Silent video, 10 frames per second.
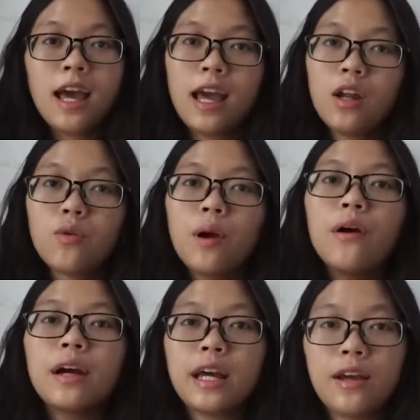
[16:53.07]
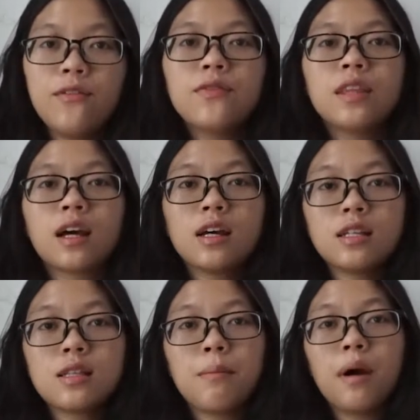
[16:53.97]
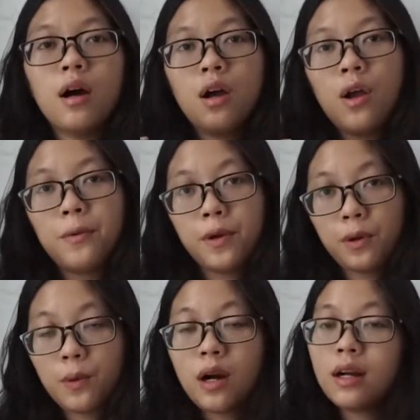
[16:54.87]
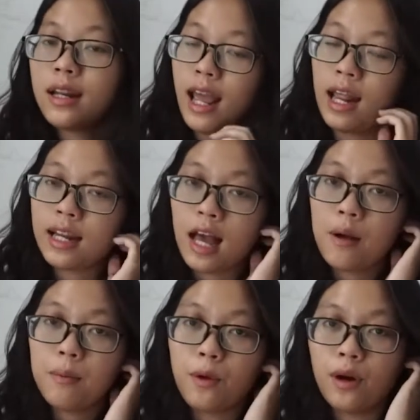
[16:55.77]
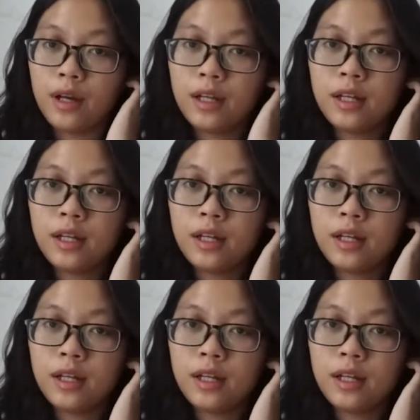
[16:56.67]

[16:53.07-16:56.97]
it will give the customer reward and cowboy.